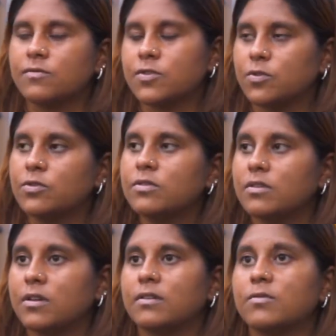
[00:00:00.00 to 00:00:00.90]
Rive Sud,
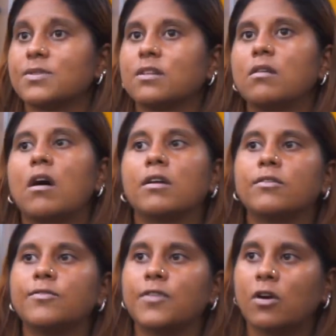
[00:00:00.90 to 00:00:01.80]
and there was a lot
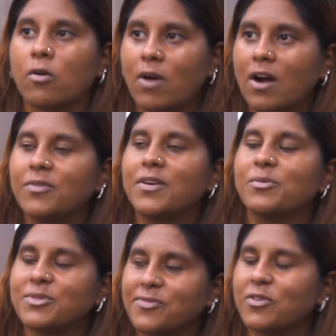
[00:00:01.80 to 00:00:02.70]
of the crowd that
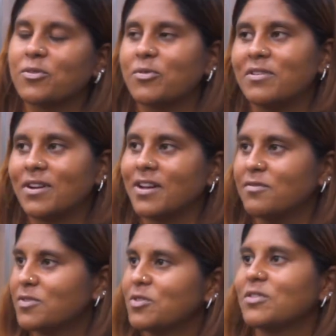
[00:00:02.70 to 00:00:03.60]
was for
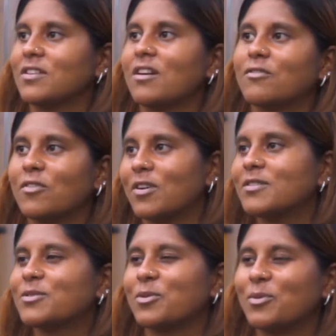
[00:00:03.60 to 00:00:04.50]
Rive Sud and not for
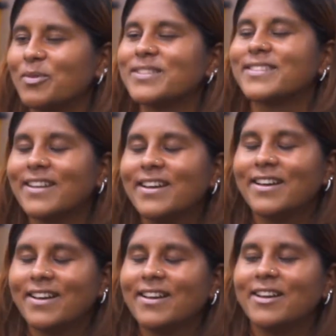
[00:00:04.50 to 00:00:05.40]
us. So
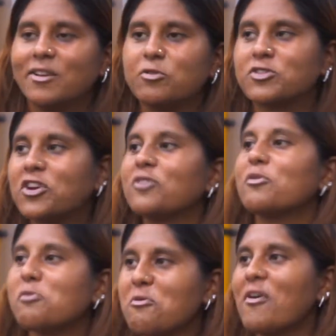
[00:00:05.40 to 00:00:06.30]
it was good
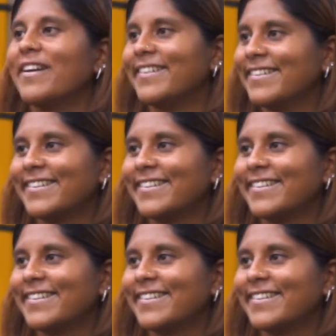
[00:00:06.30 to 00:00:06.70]
when we won.